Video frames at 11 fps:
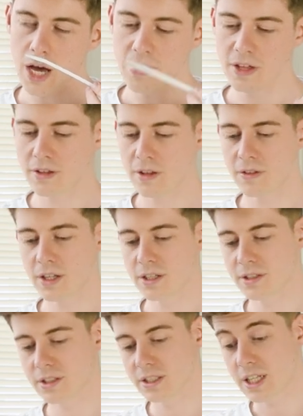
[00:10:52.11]
that
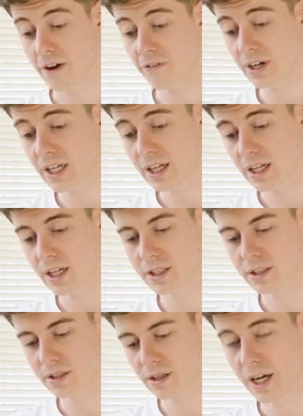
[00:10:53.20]
this definitely
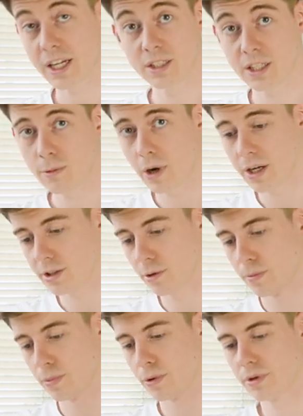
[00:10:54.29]
is, I can see why it's
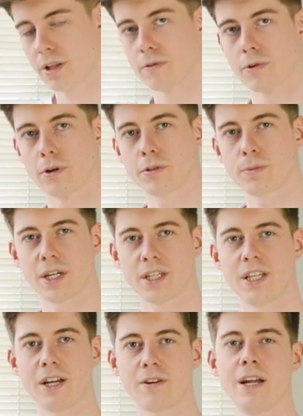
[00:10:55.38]
so important in the Rose,
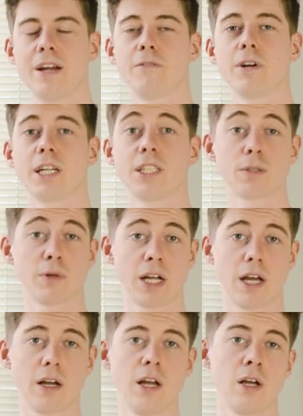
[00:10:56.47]
because it really does
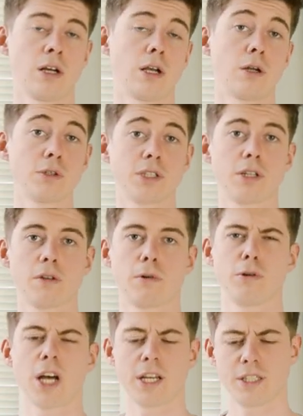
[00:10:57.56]
bring it closer to the
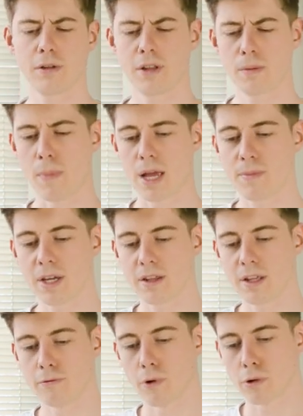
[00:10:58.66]
Rose. I still think
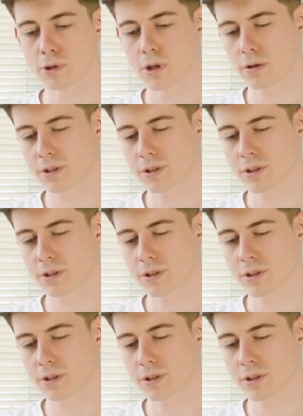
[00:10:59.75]
maybe the Rose